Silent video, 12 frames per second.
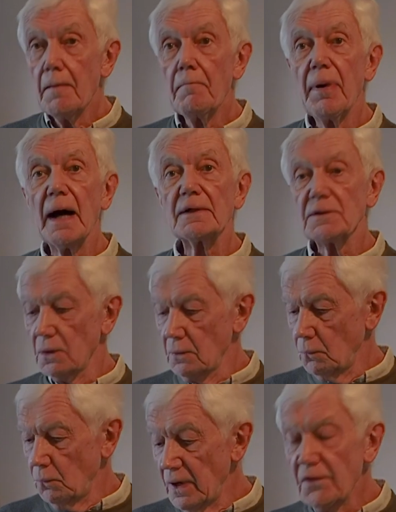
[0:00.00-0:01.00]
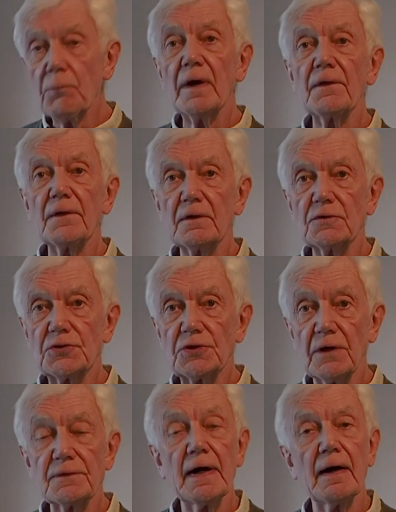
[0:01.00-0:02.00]
But with one of the
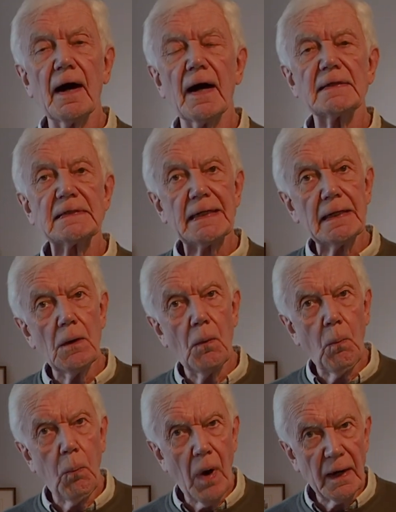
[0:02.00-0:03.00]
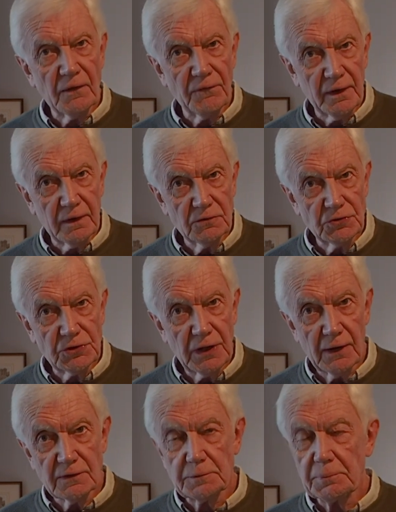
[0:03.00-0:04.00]
controls, now I say one of the
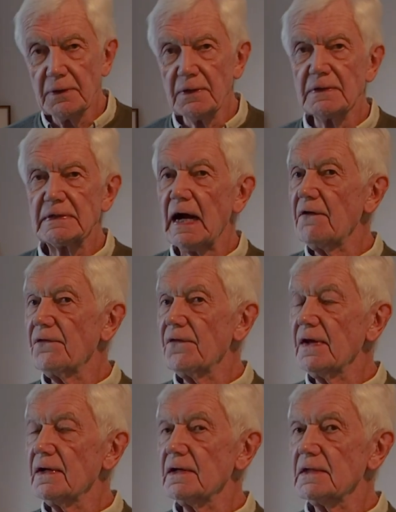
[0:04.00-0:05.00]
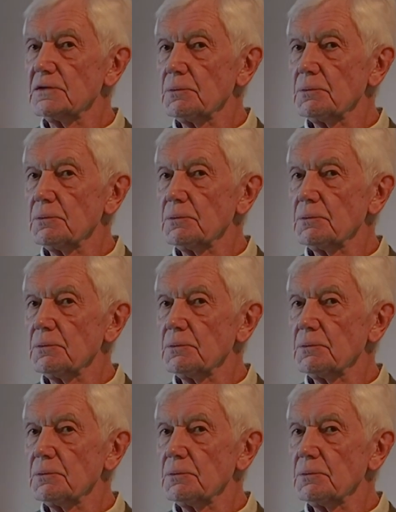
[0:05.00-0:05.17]
controls because I think this